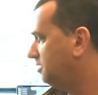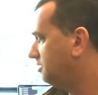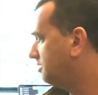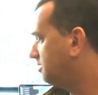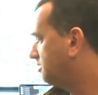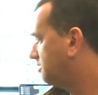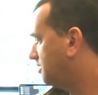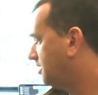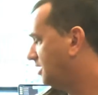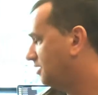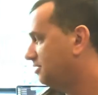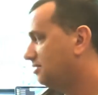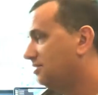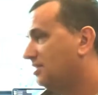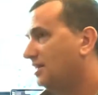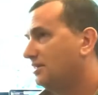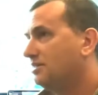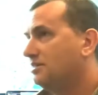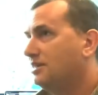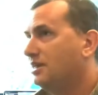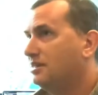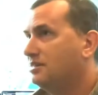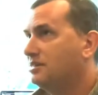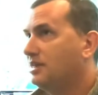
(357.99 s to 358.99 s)
So that's
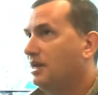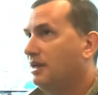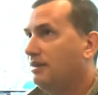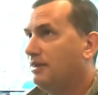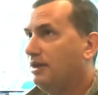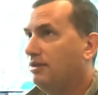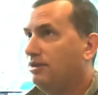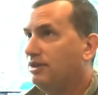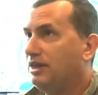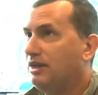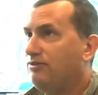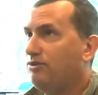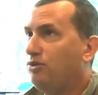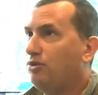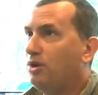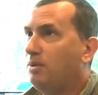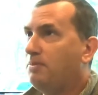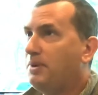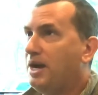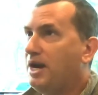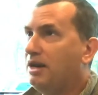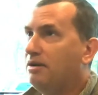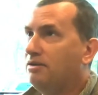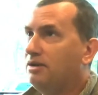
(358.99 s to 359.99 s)
nice. They only give you 1
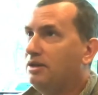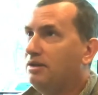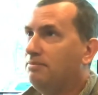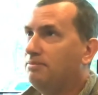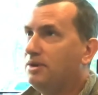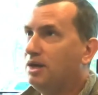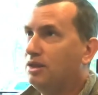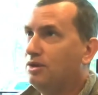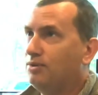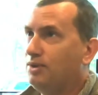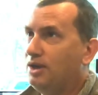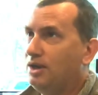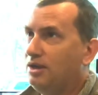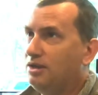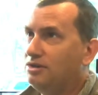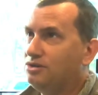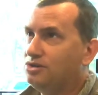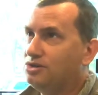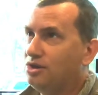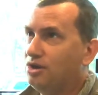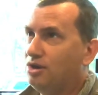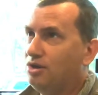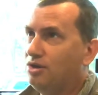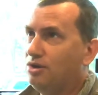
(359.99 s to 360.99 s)
battery, by the way.
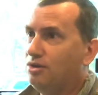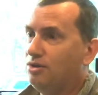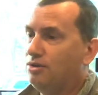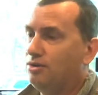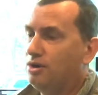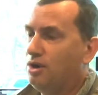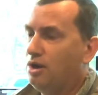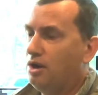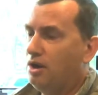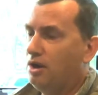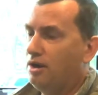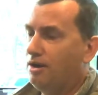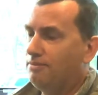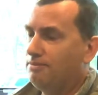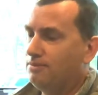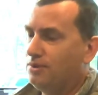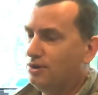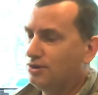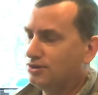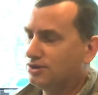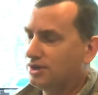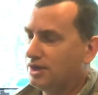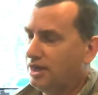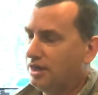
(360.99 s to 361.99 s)
So
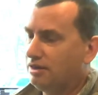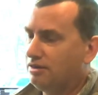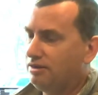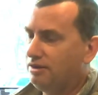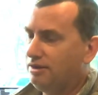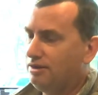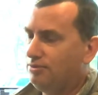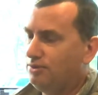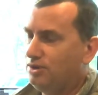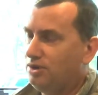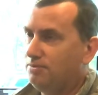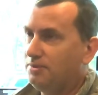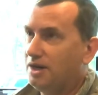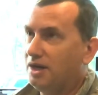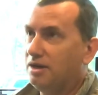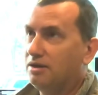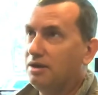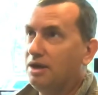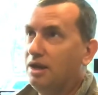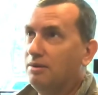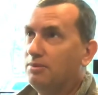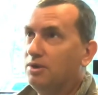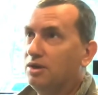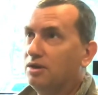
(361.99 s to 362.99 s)
most likely when you buy your
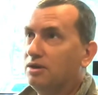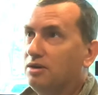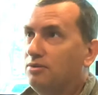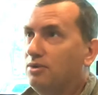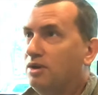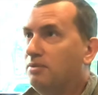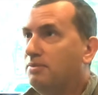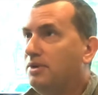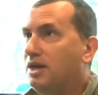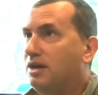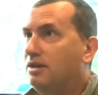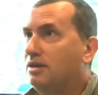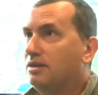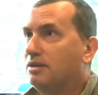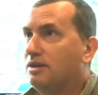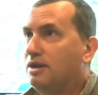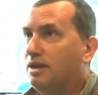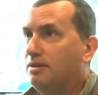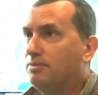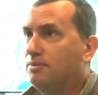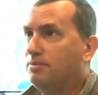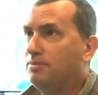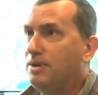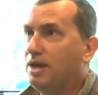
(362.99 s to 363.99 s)
camera, you're want to buy another
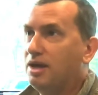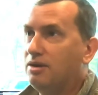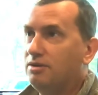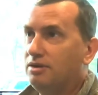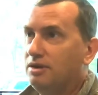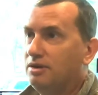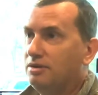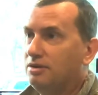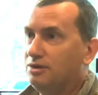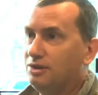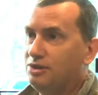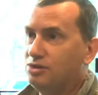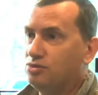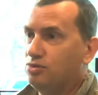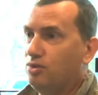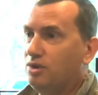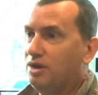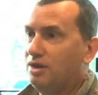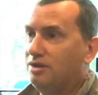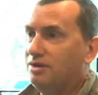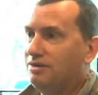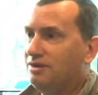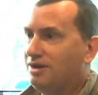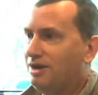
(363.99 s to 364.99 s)
battery, at least
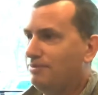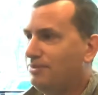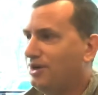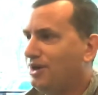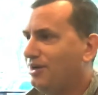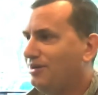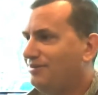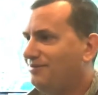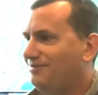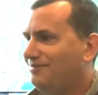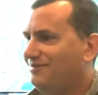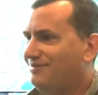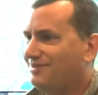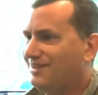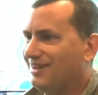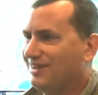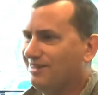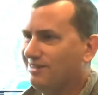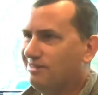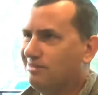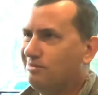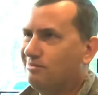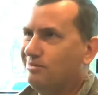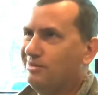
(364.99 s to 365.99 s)
1. I bought like
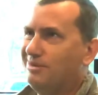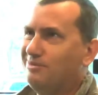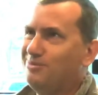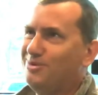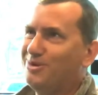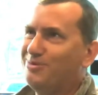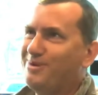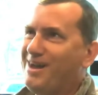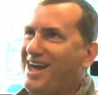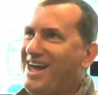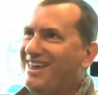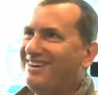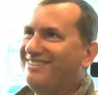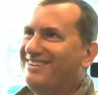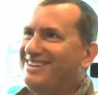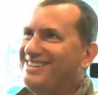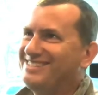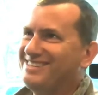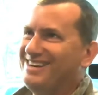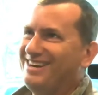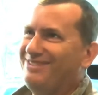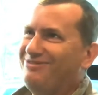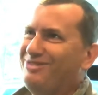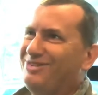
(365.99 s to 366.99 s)
3 more batteries,
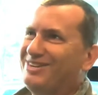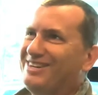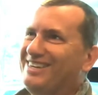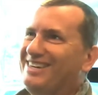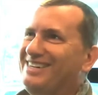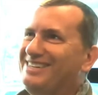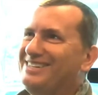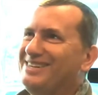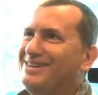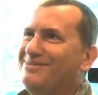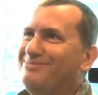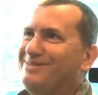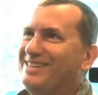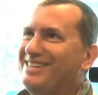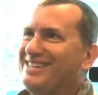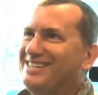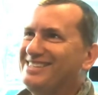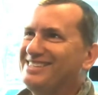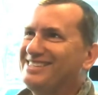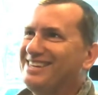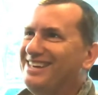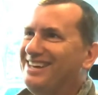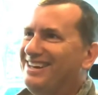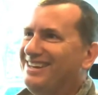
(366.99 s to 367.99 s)
and I feel kind of dumb
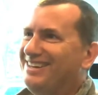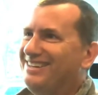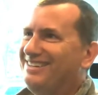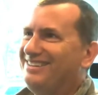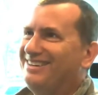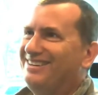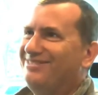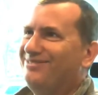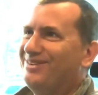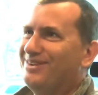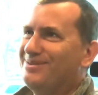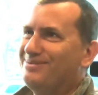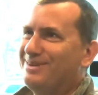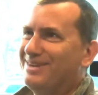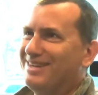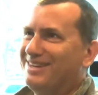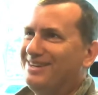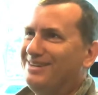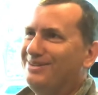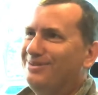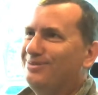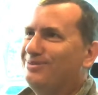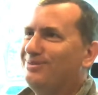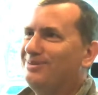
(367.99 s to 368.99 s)
because what am I going
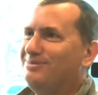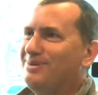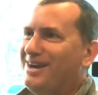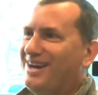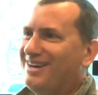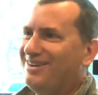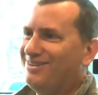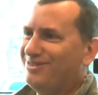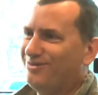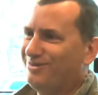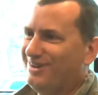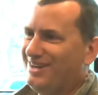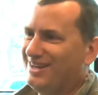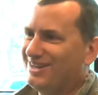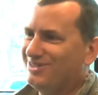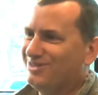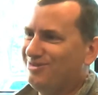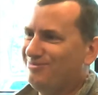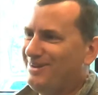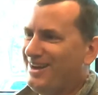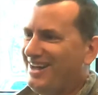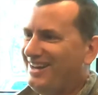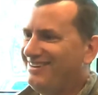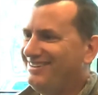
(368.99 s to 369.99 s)
to do with 3
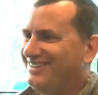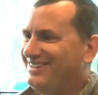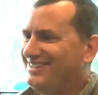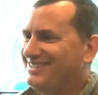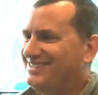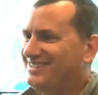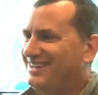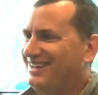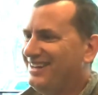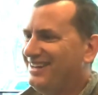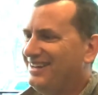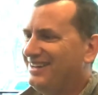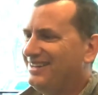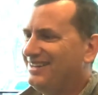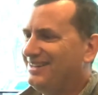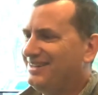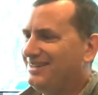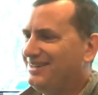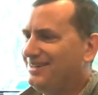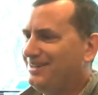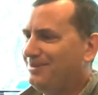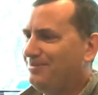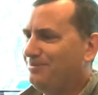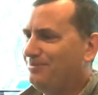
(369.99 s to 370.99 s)
extra batteries
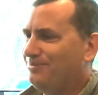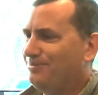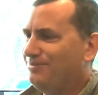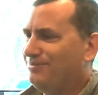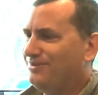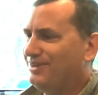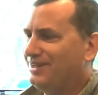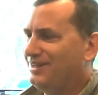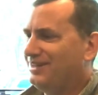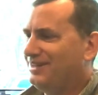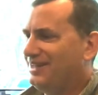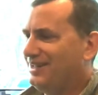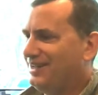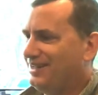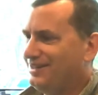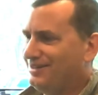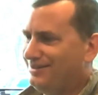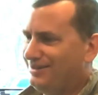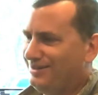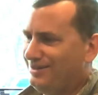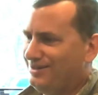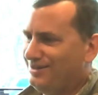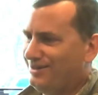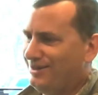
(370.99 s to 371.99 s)
when
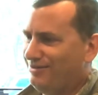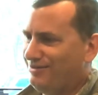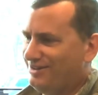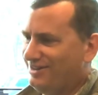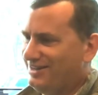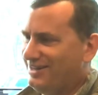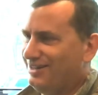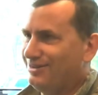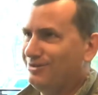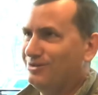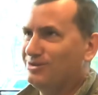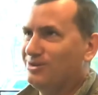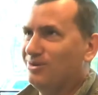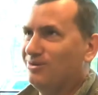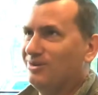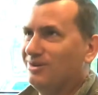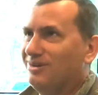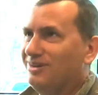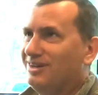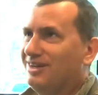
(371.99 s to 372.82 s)
I found out they're so good.